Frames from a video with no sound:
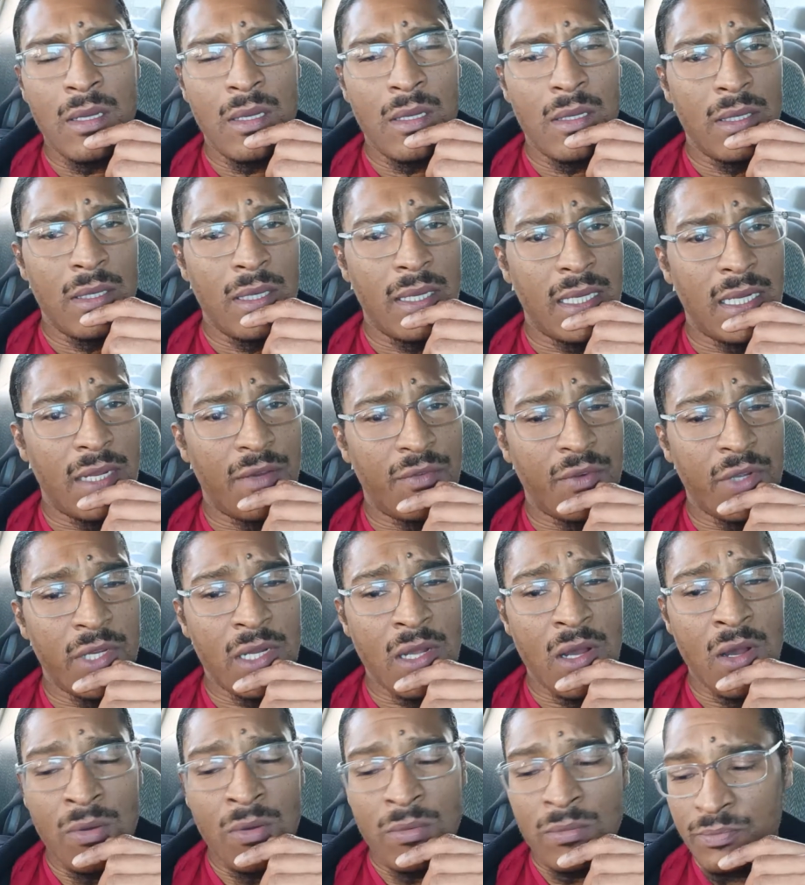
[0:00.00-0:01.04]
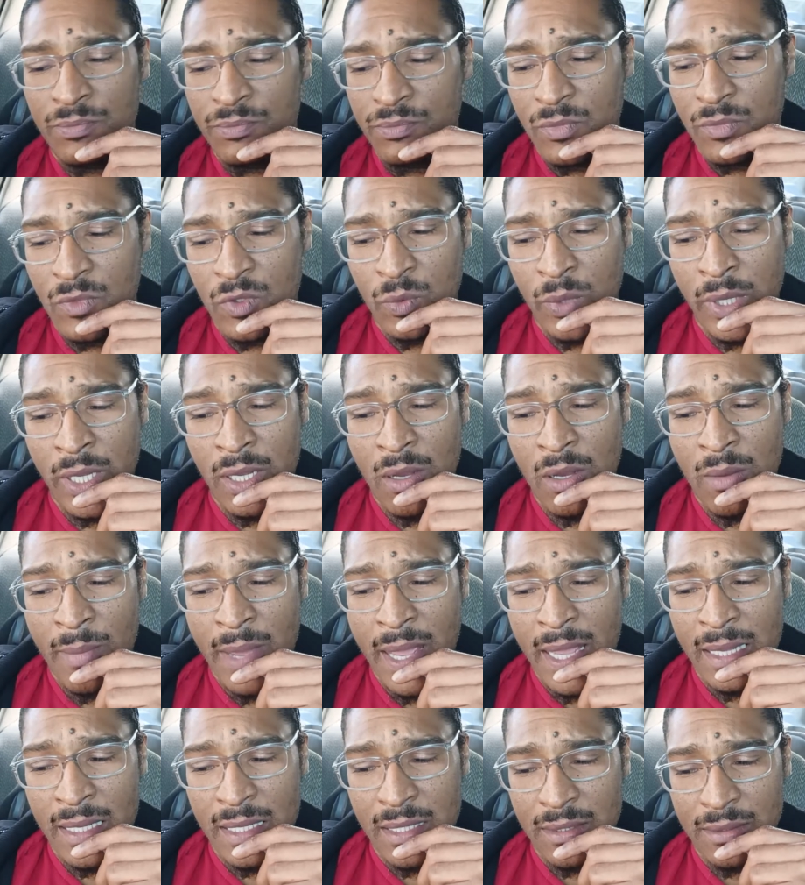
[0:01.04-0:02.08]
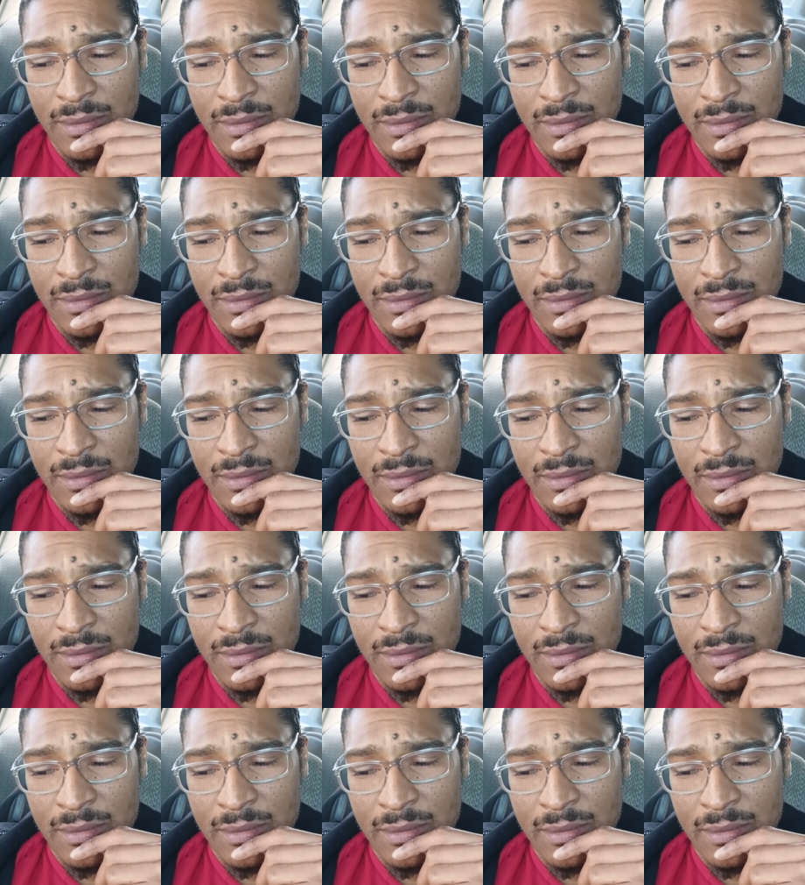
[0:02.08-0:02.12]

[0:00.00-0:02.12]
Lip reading: And if we don't, we ain't going to make it.